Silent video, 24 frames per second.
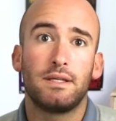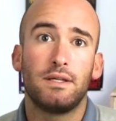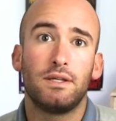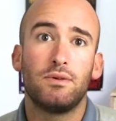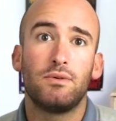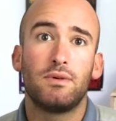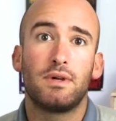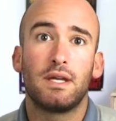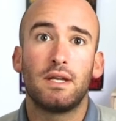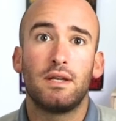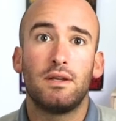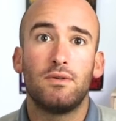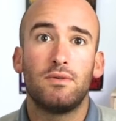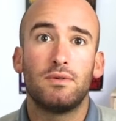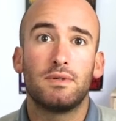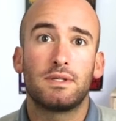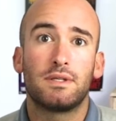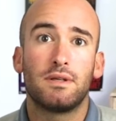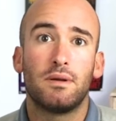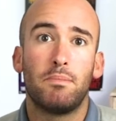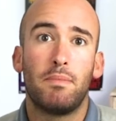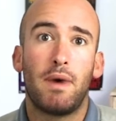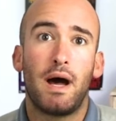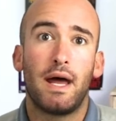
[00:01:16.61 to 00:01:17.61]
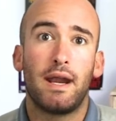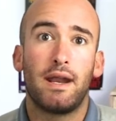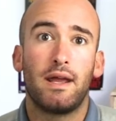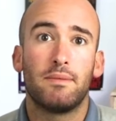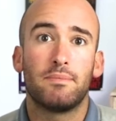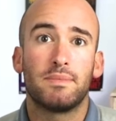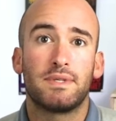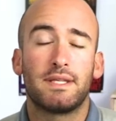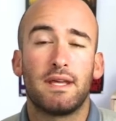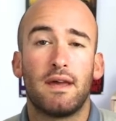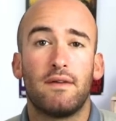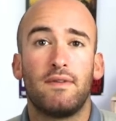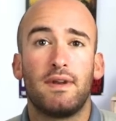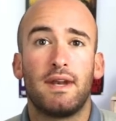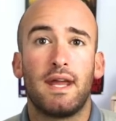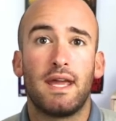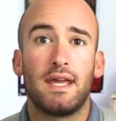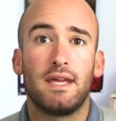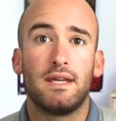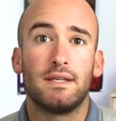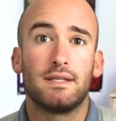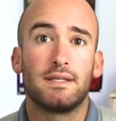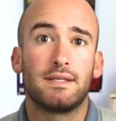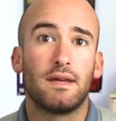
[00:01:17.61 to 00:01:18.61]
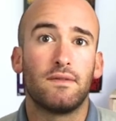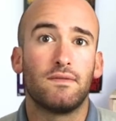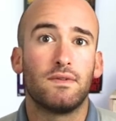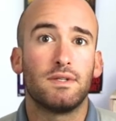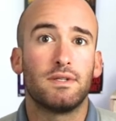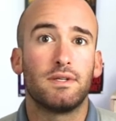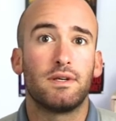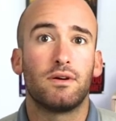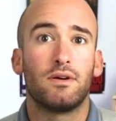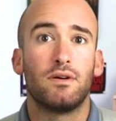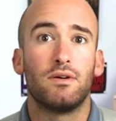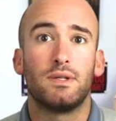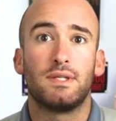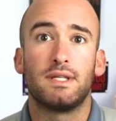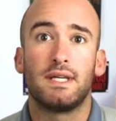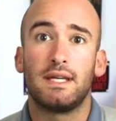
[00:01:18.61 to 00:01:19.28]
you can use the MODM7AE70